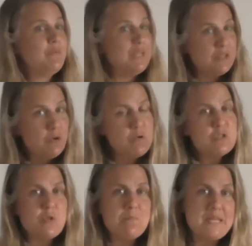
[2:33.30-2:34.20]
it
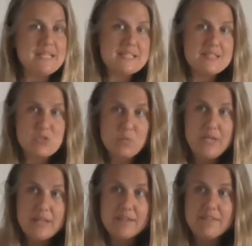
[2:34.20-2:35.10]
also means in
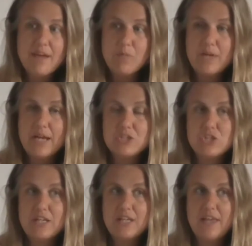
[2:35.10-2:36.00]
Sweden that we
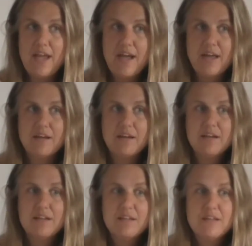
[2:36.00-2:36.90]
actually can,
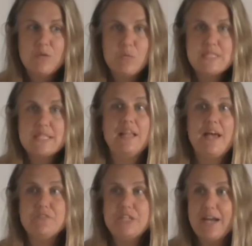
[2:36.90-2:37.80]
we still
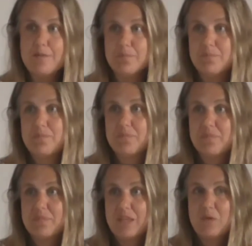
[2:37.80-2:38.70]
have time.
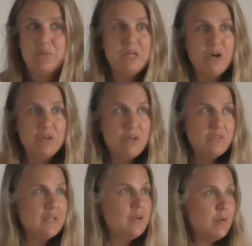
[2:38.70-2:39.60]
We are
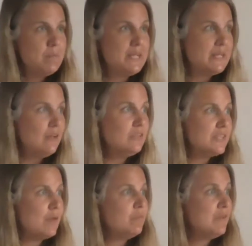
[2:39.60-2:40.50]
not in complete
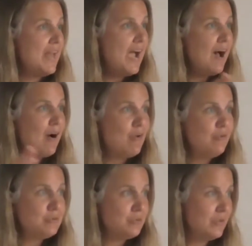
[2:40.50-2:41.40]
lockdown.
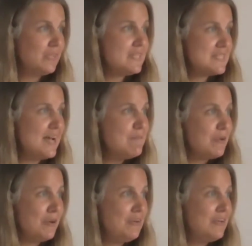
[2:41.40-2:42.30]
Now, during the
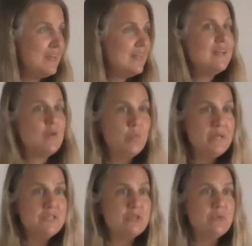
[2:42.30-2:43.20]
summer,
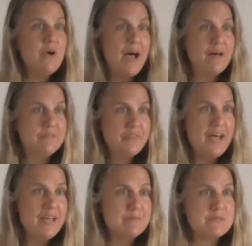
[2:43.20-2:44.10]
we do have
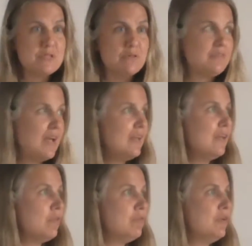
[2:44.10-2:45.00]
time. So
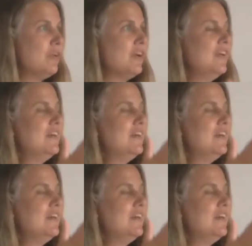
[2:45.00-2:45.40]
thank you for